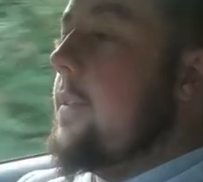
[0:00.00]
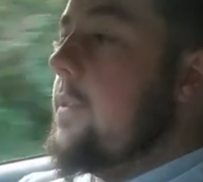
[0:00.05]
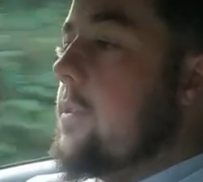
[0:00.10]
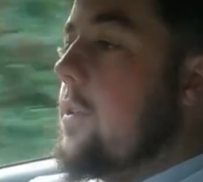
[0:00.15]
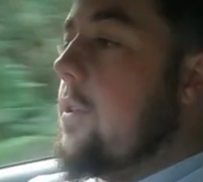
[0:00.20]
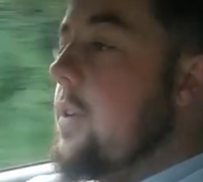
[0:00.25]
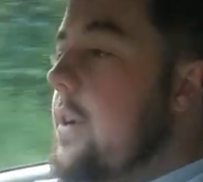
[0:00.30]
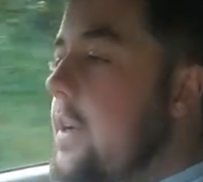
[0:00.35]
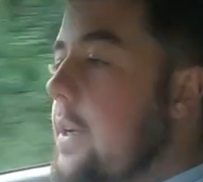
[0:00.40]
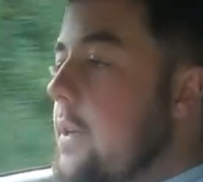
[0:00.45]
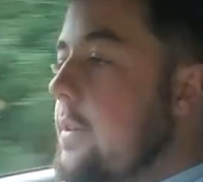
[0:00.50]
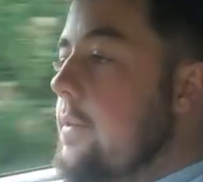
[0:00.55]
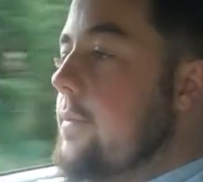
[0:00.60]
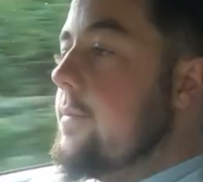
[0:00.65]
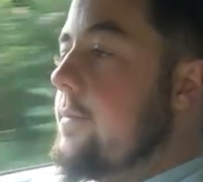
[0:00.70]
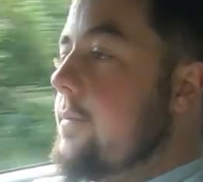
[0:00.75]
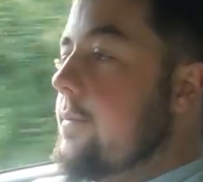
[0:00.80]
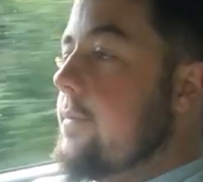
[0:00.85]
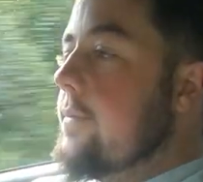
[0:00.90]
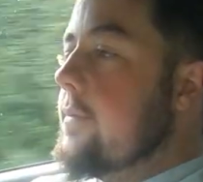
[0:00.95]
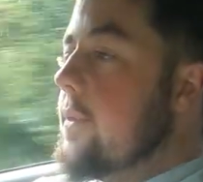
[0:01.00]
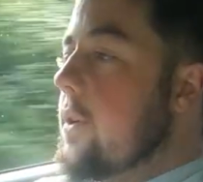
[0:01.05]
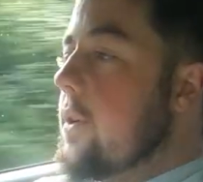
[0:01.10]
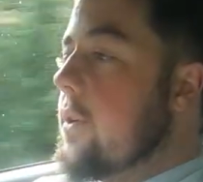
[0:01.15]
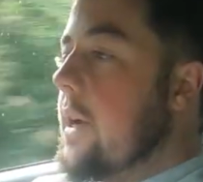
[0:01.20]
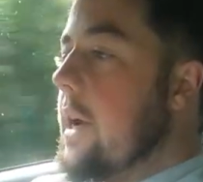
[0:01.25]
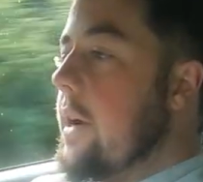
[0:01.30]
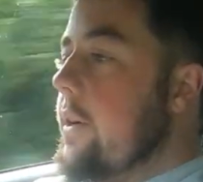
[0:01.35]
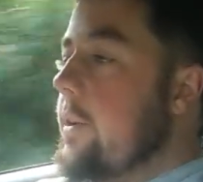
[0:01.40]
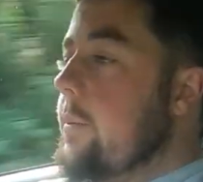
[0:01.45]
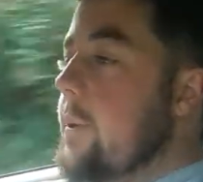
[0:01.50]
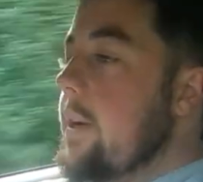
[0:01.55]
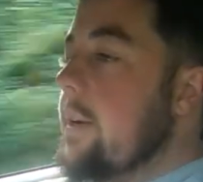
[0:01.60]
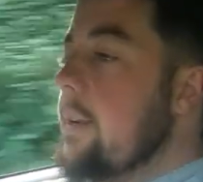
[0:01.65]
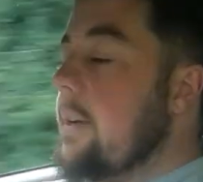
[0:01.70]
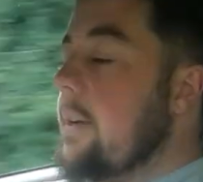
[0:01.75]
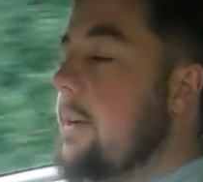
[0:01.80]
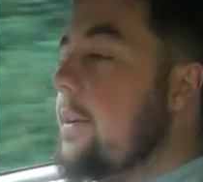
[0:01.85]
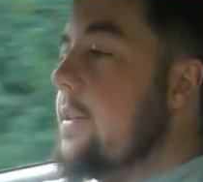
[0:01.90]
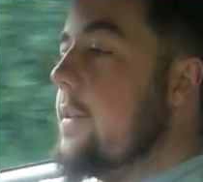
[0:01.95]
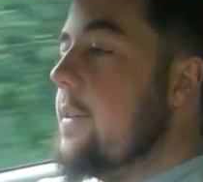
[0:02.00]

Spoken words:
Sorry, got carried away there.